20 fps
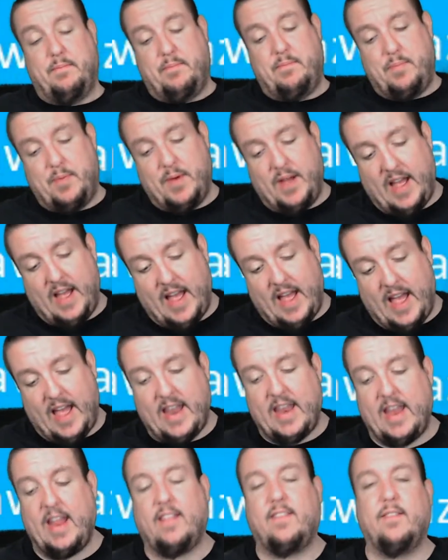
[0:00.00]
but
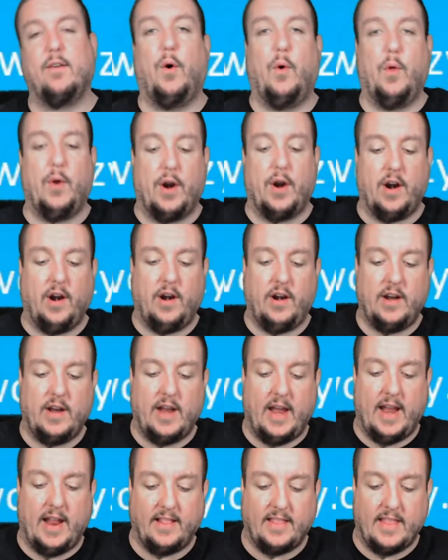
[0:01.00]
it's older
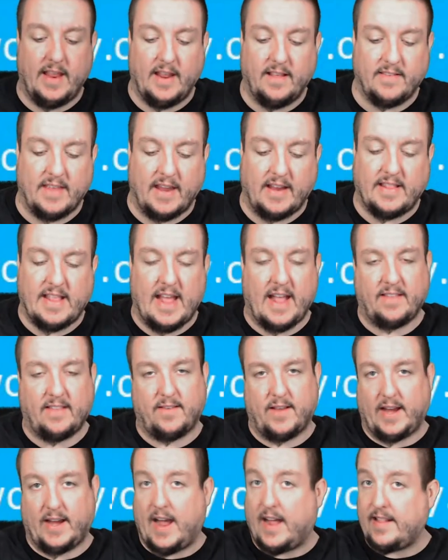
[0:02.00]
and things like that. So
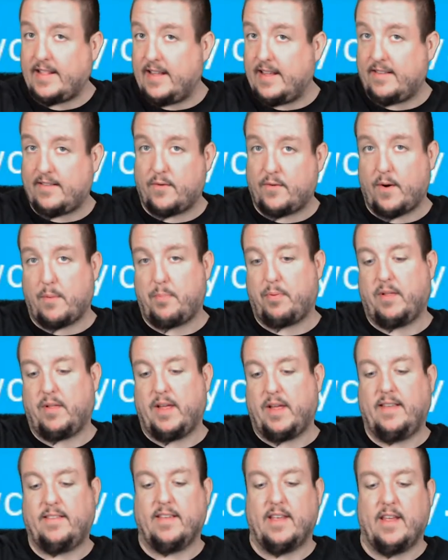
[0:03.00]
I got this to
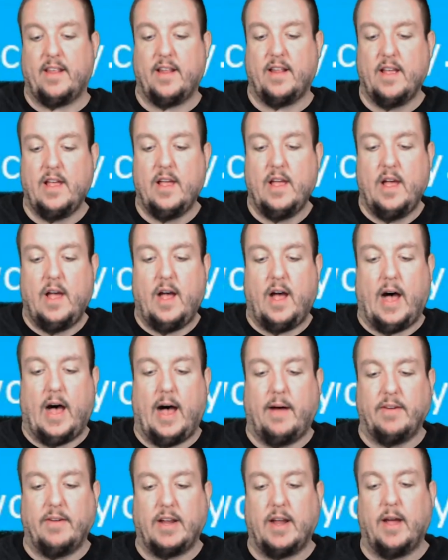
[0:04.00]
replace it.
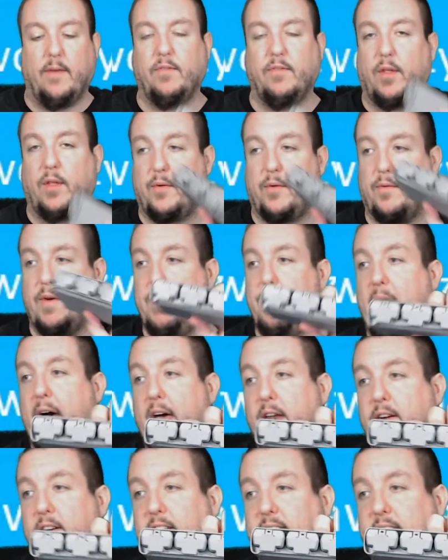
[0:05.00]
Um, it comes with three
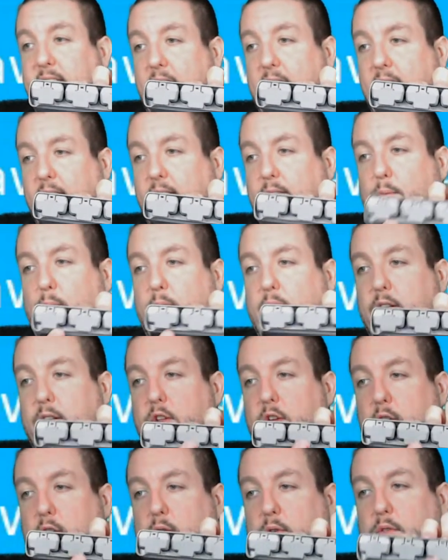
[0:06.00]
batteries, guys. One,
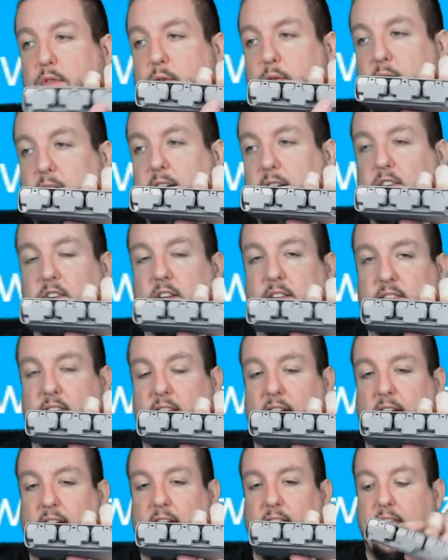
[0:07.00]
two, three, just
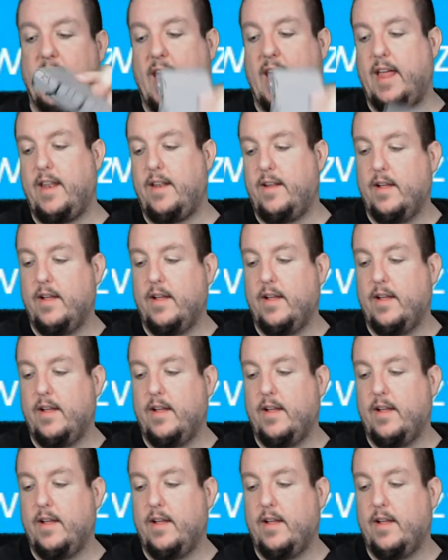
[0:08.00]
like that.